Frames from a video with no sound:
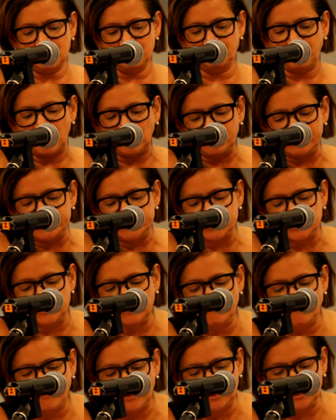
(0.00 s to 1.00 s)
Buckminster
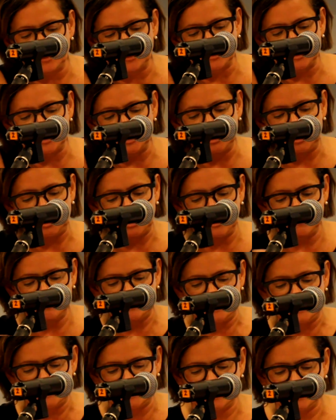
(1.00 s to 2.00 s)
Fuller's
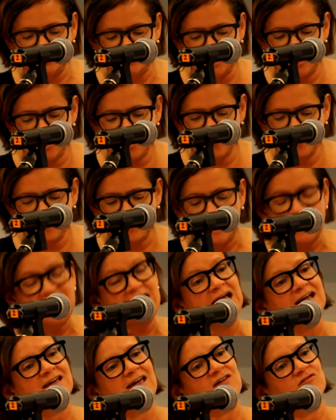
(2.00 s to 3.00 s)
geodesic dome
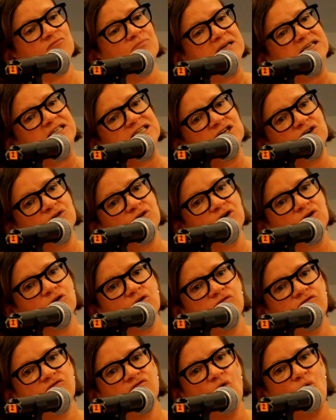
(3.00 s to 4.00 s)
gave material
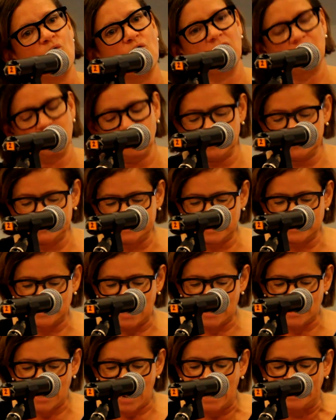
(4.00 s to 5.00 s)
form to
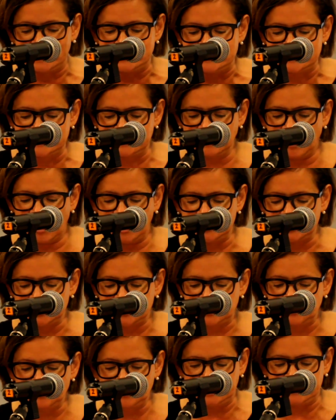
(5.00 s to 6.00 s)
that
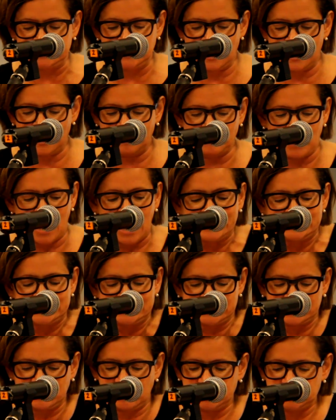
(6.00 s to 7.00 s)
idealized
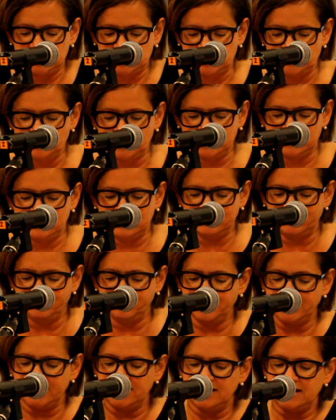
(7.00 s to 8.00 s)
unity,
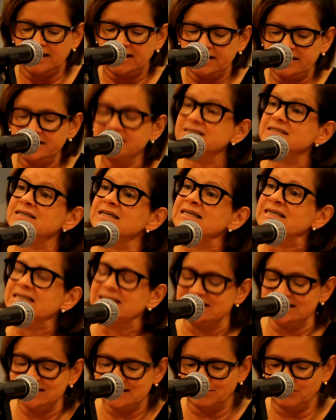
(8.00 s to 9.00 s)
easily
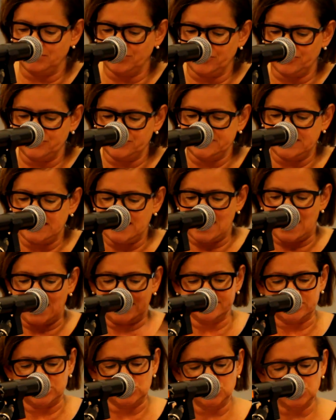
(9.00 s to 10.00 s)
assembled
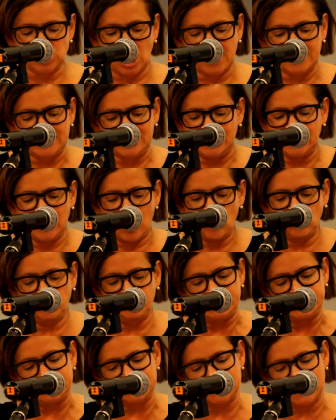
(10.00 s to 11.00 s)
as a shining
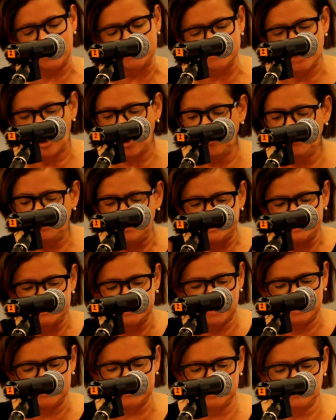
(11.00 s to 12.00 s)
open
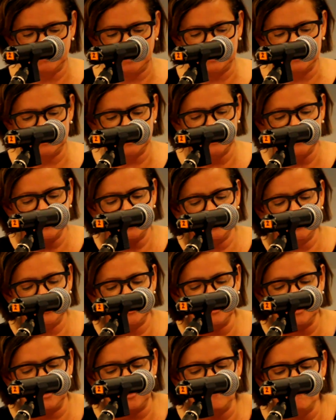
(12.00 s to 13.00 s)
testament to
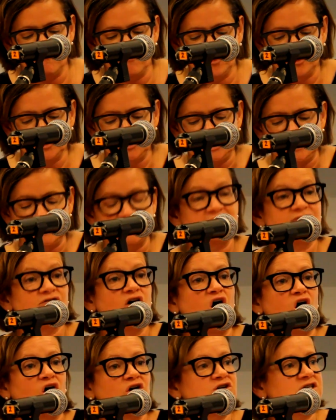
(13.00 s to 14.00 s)
the convergence
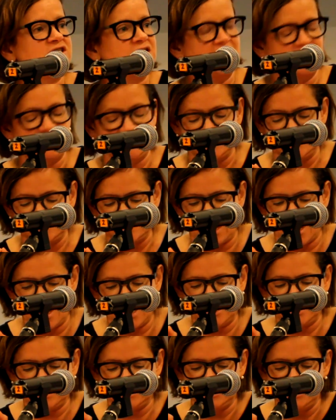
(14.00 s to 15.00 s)
of art and
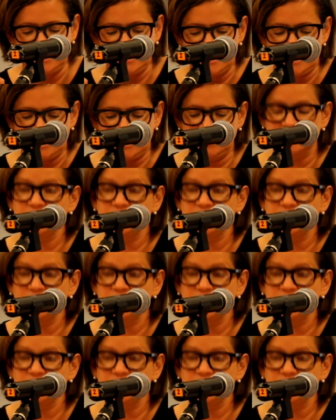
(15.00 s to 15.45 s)
design in